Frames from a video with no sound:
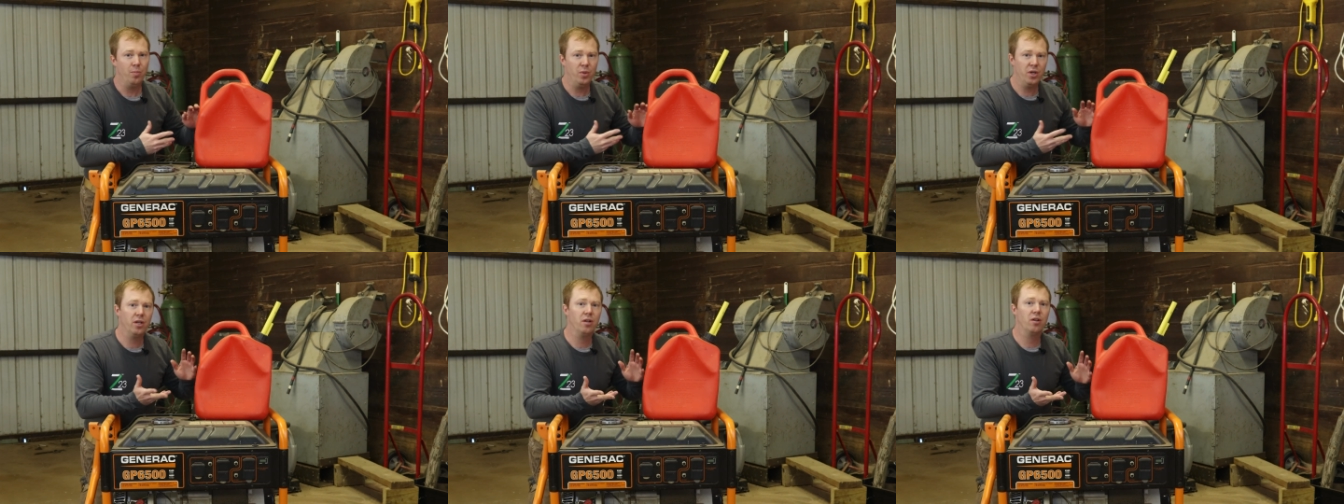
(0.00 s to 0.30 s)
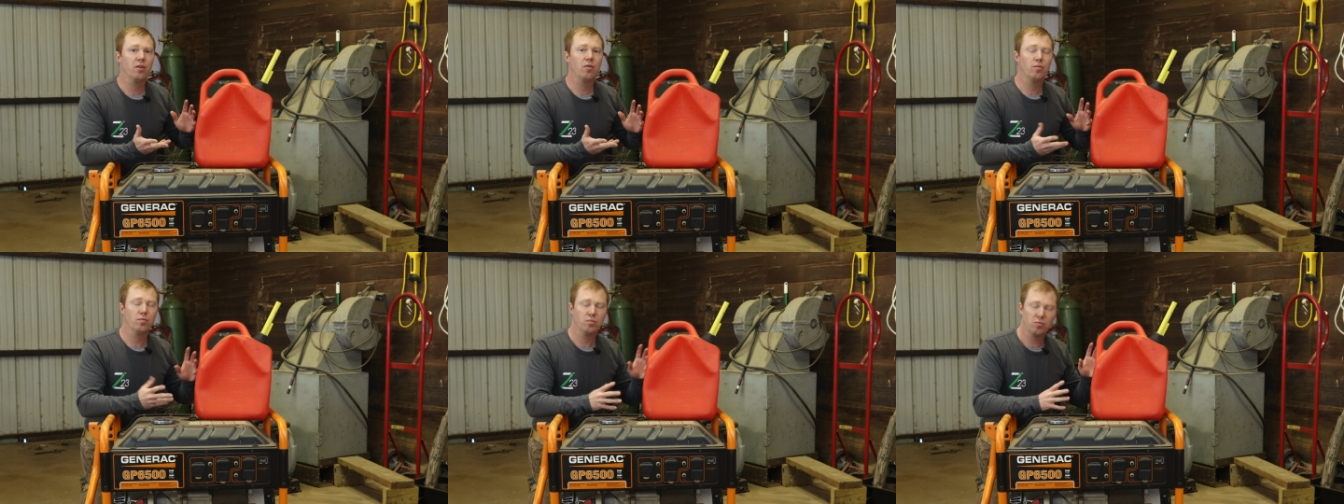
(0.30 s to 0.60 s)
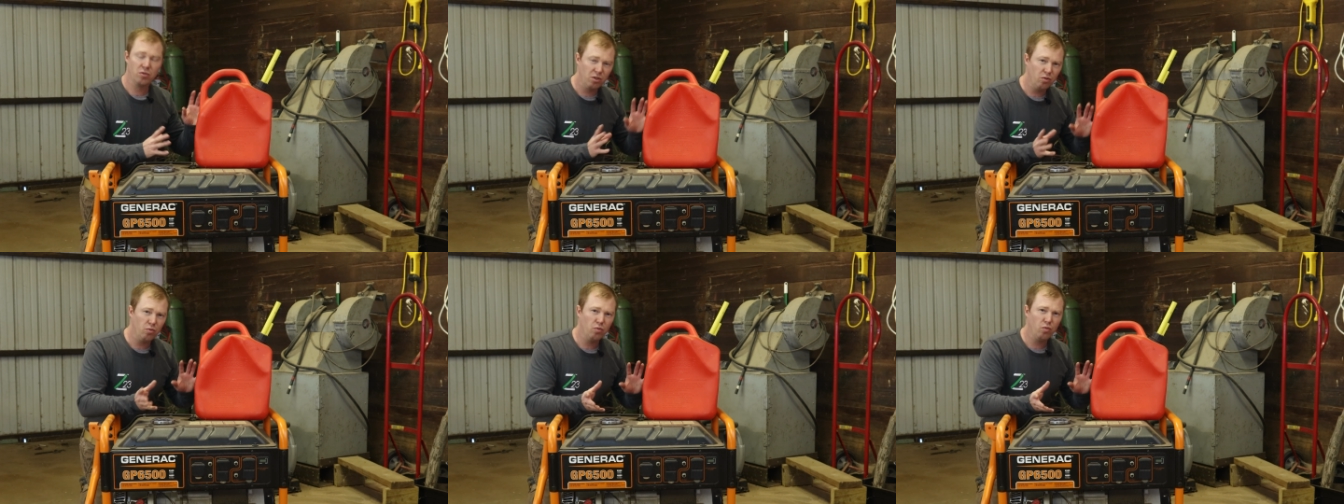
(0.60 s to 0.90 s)
But
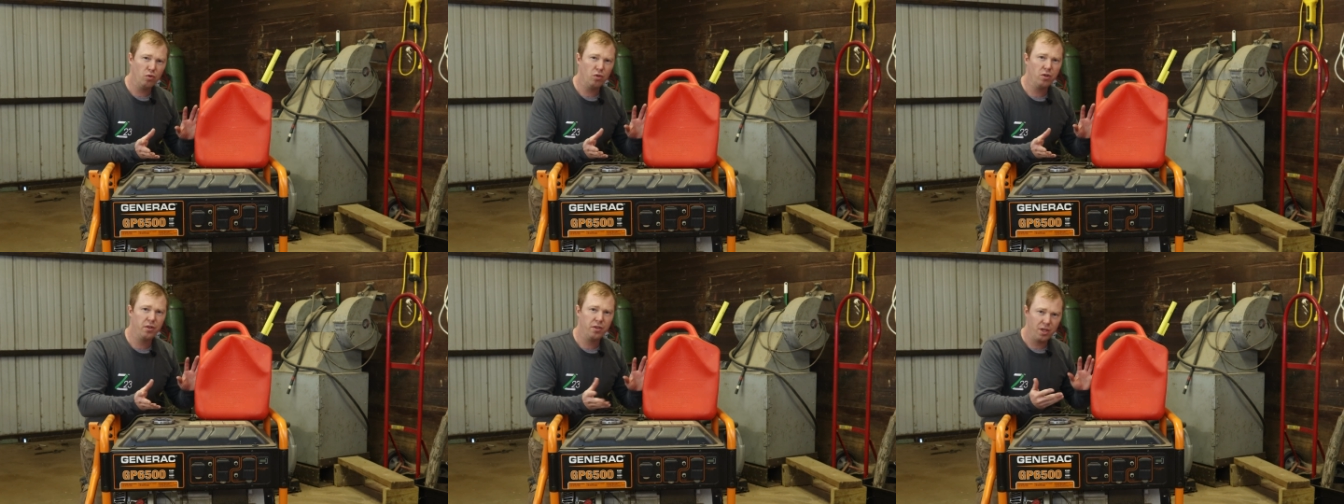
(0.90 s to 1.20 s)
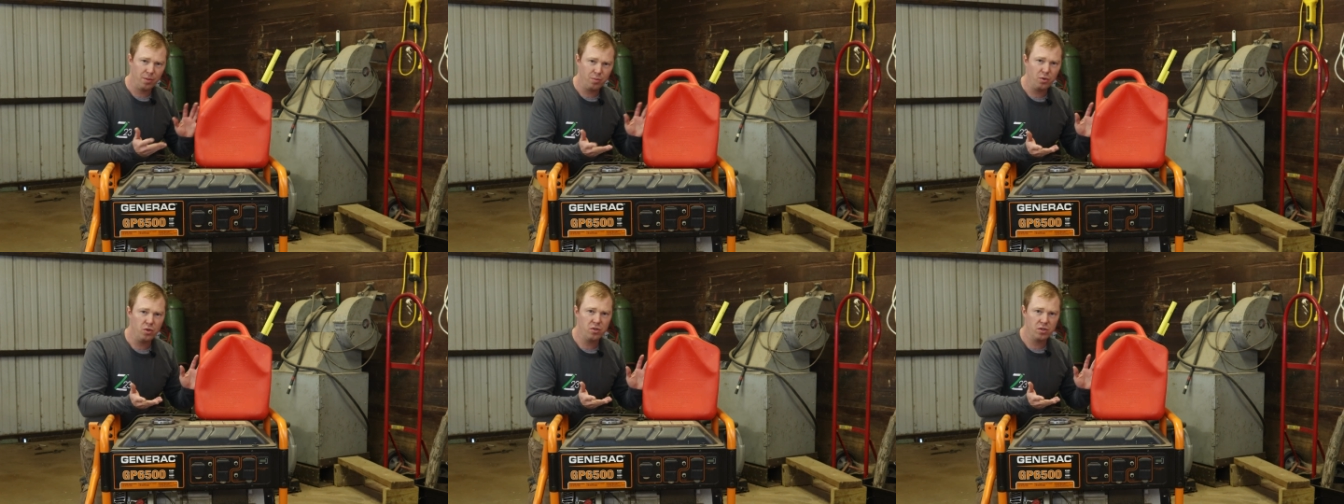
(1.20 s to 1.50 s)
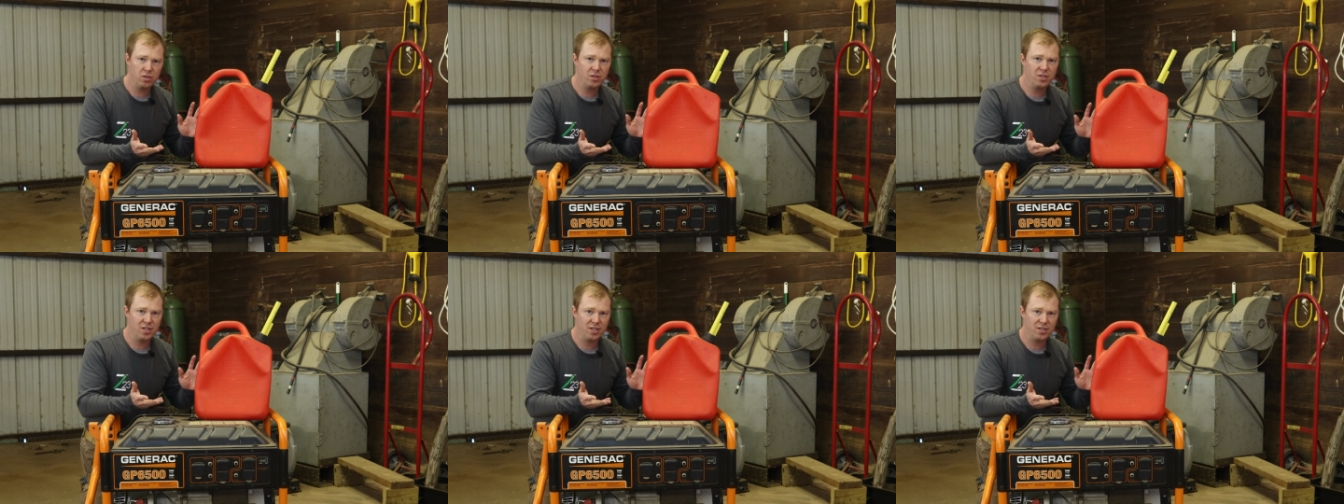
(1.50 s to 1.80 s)
rule of thumb,
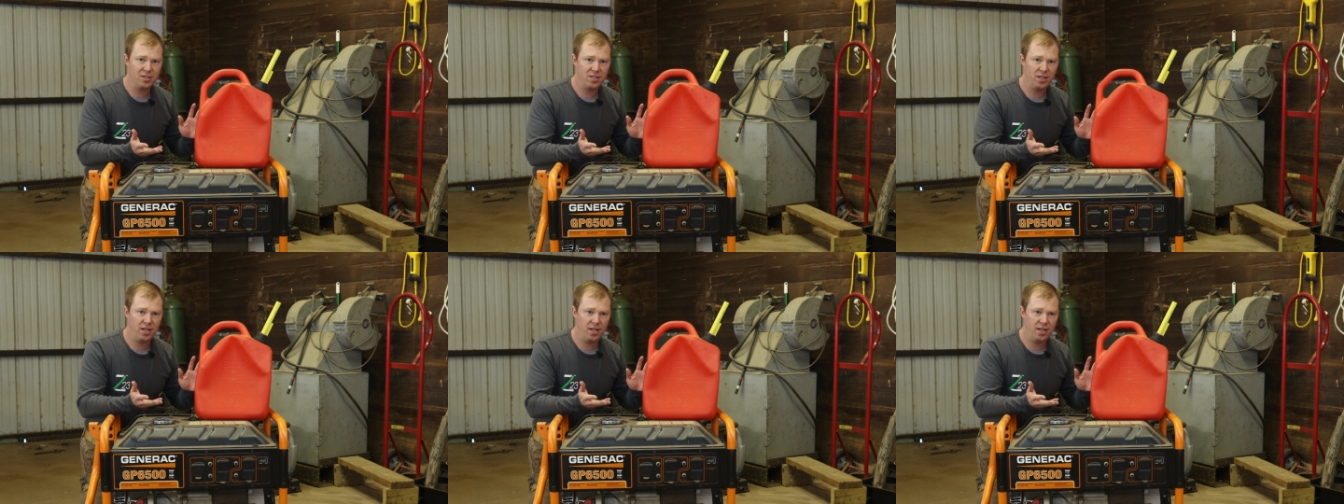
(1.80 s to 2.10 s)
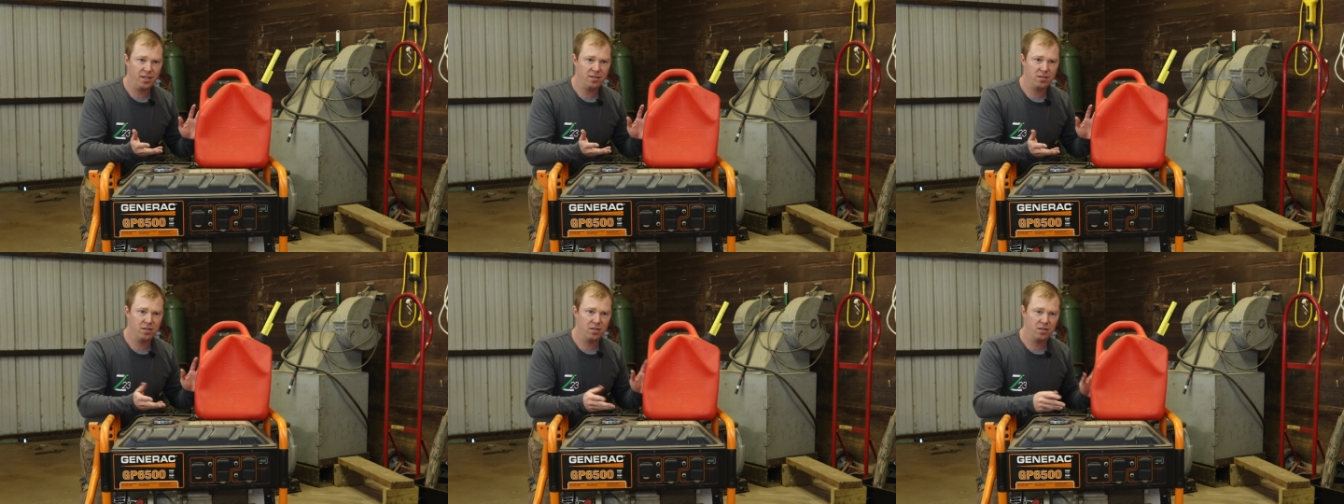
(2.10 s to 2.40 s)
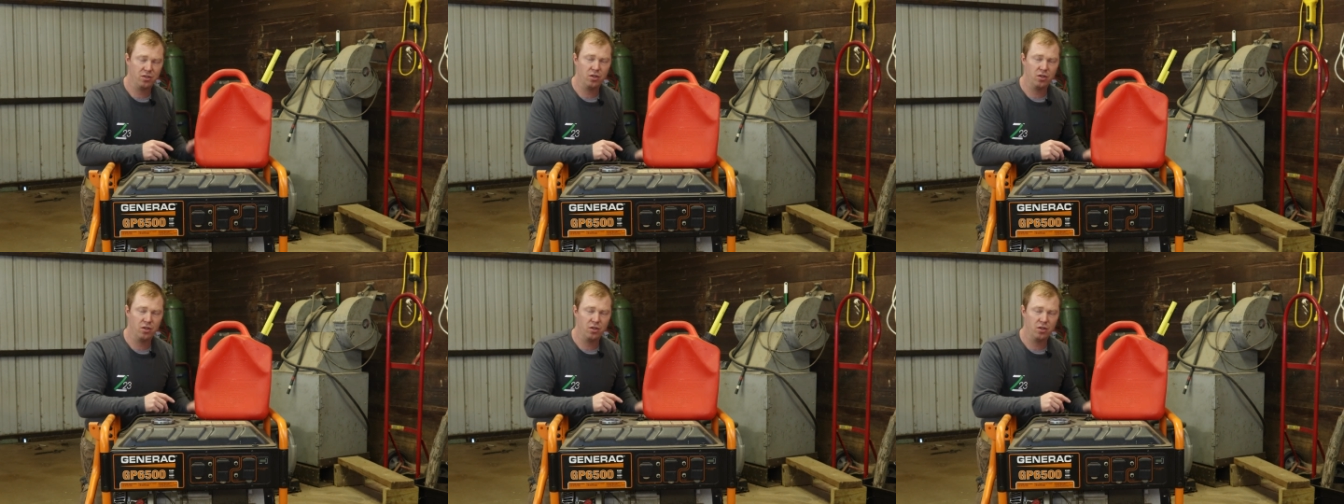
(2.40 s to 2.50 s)
usually sixty days.